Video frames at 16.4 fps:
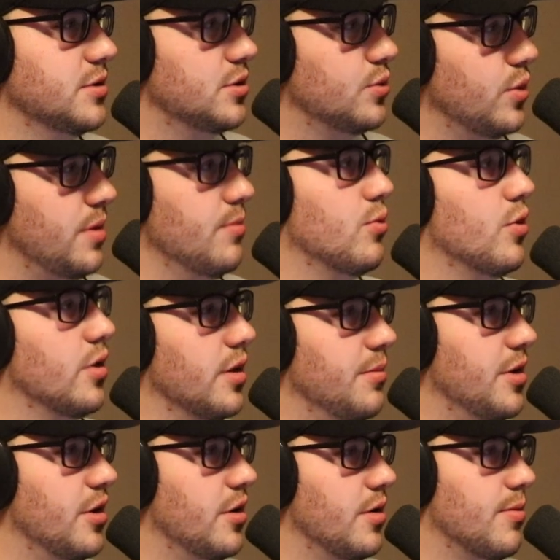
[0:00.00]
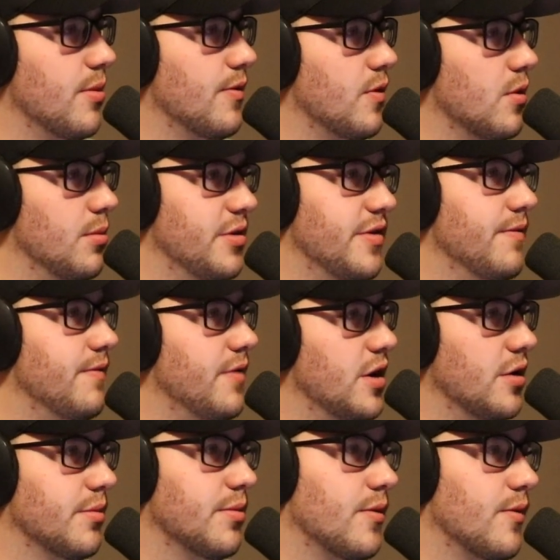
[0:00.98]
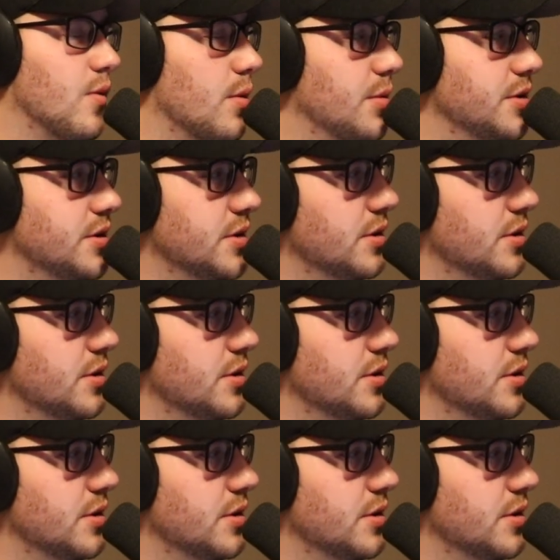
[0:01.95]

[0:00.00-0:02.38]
between preliminary performance and finals performance?